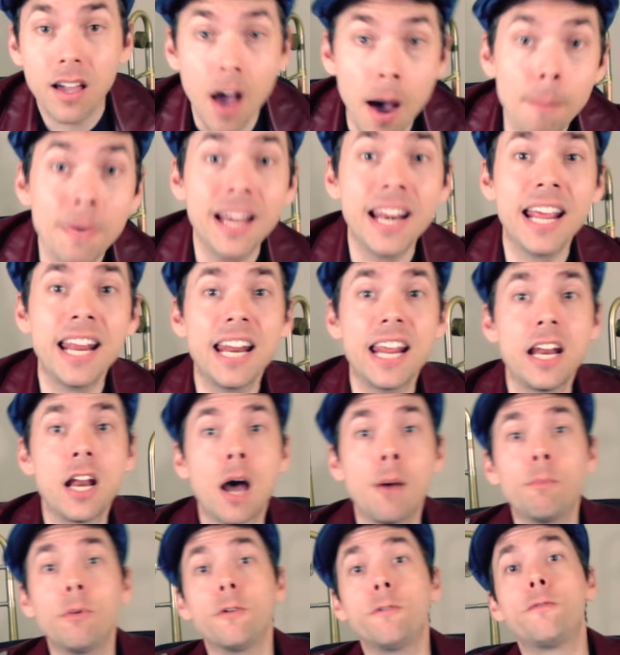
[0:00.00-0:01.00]
Coming in at
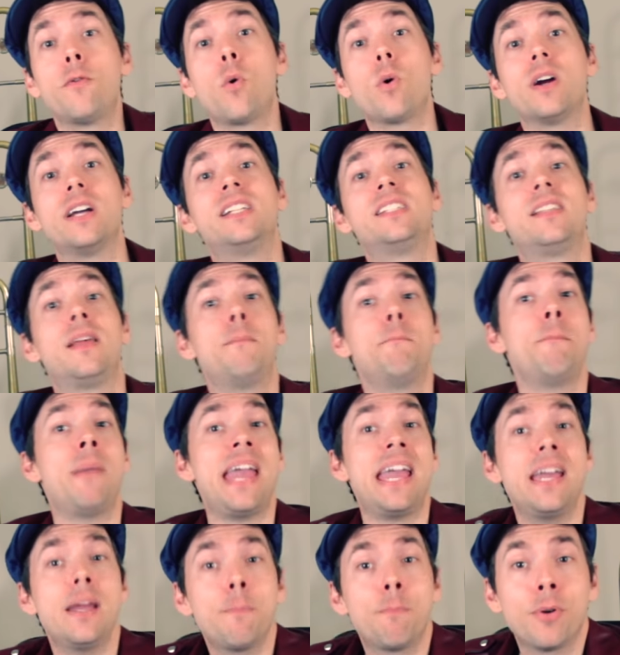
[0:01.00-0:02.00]
number four is the
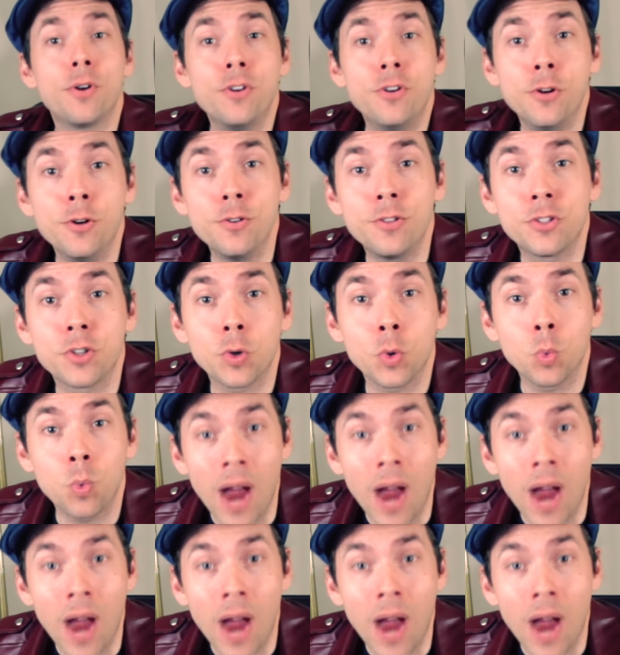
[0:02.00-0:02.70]
mega producer,